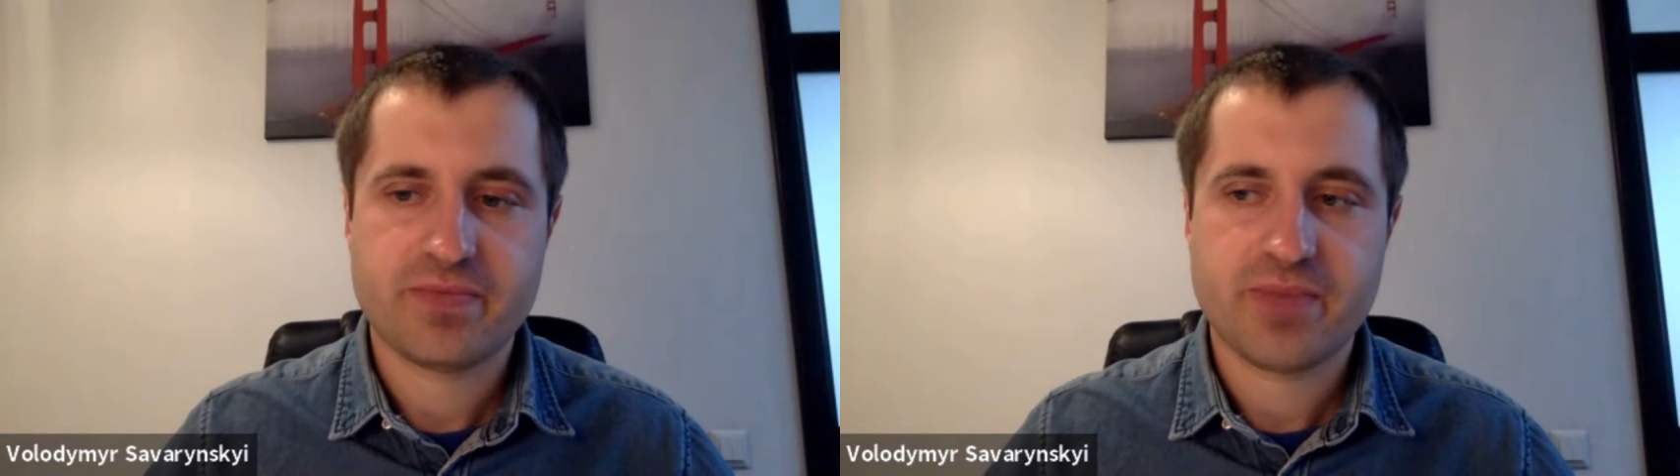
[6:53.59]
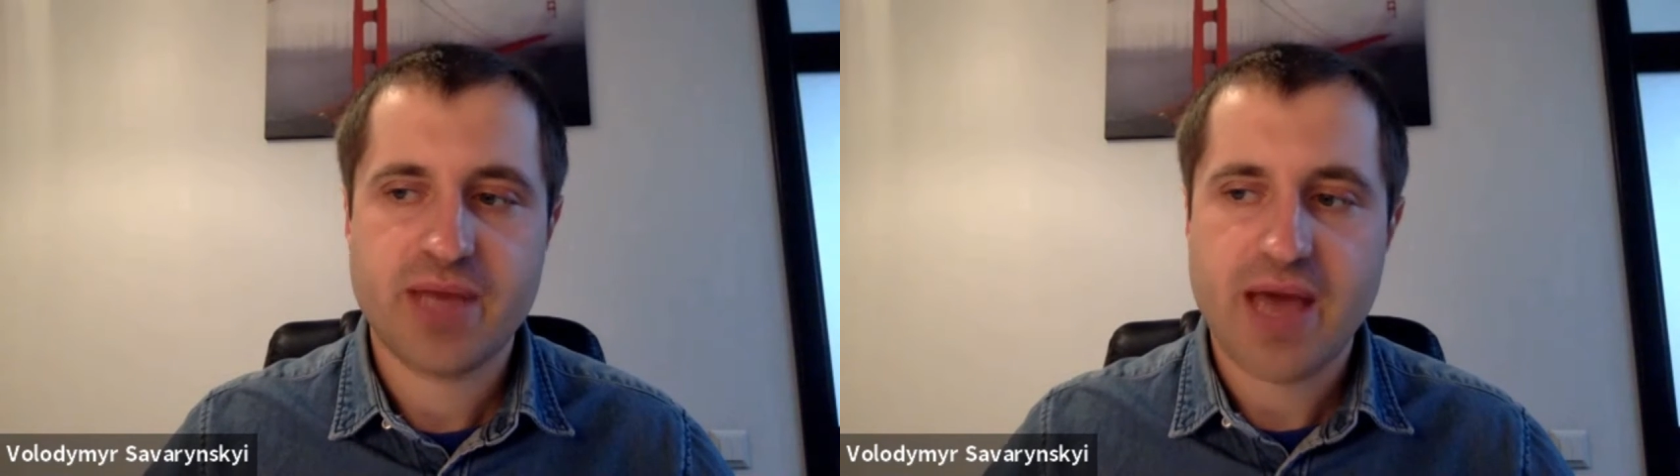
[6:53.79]

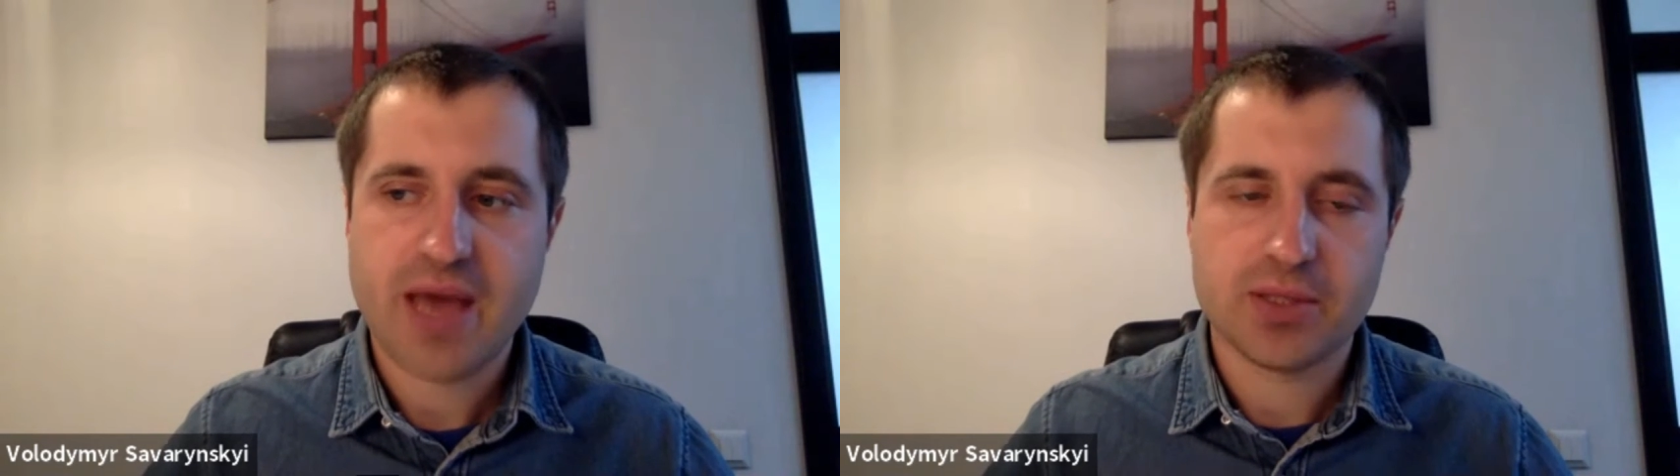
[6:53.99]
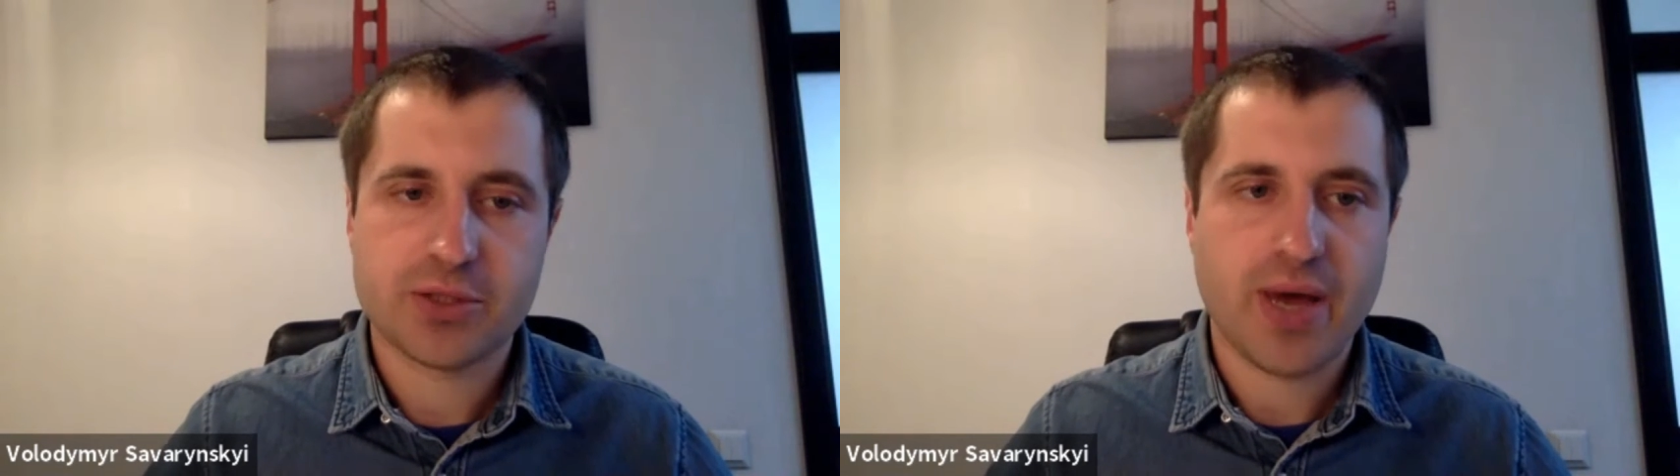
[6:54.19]
been
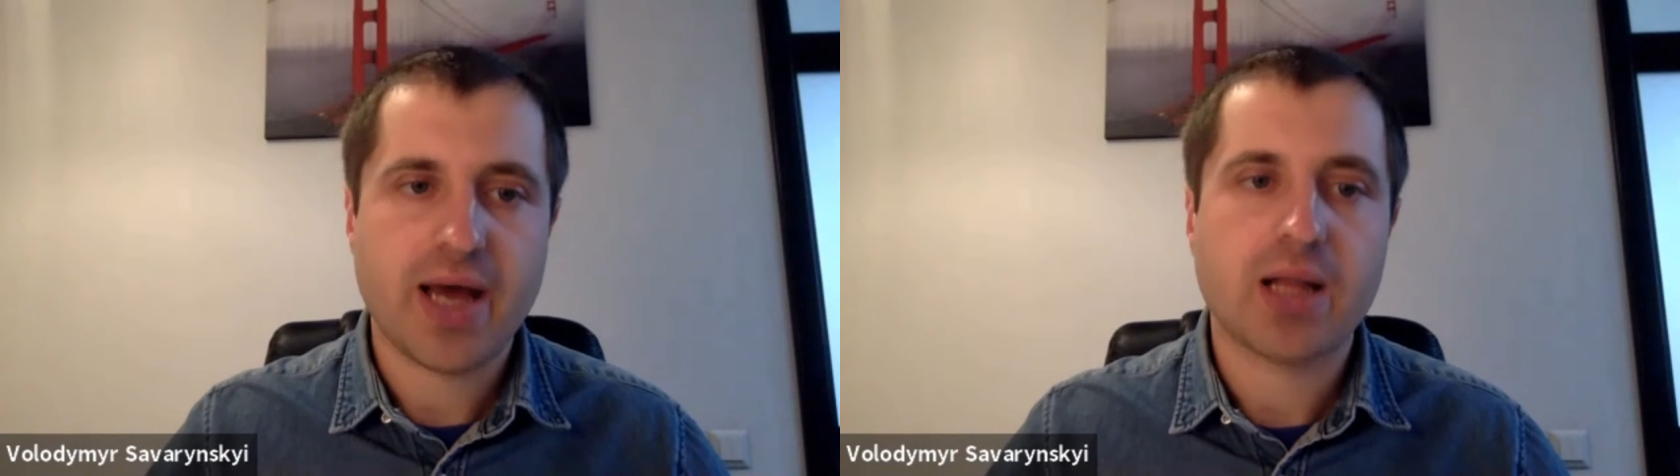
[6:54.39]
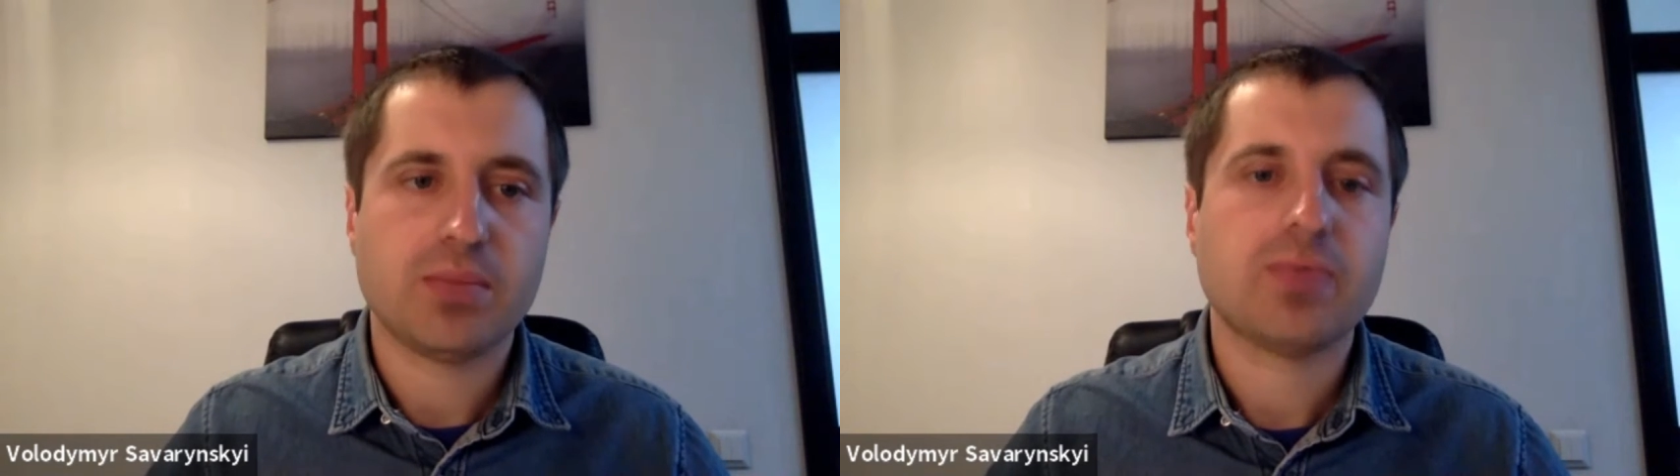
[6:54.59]
able to
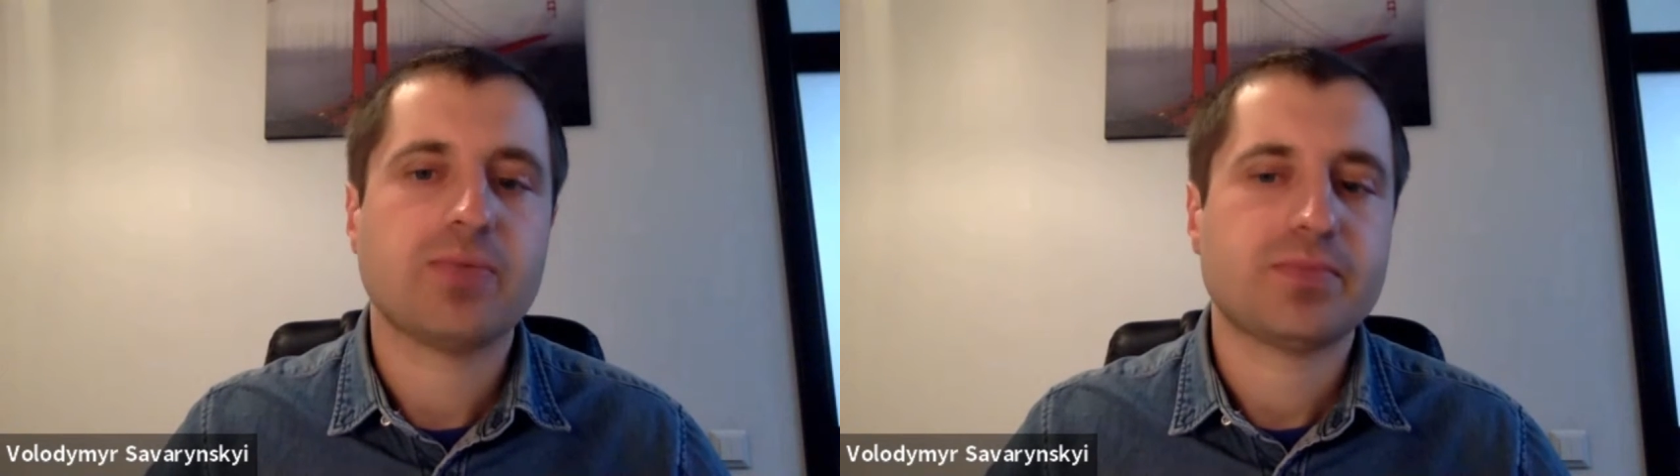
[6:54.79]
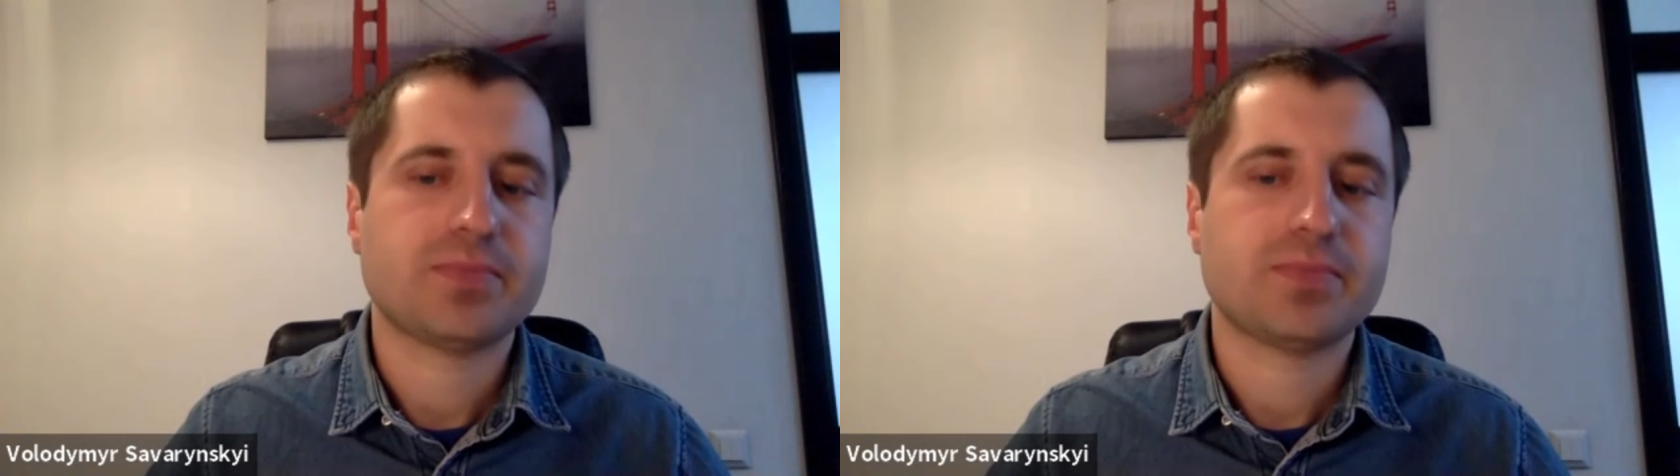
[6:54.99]
help.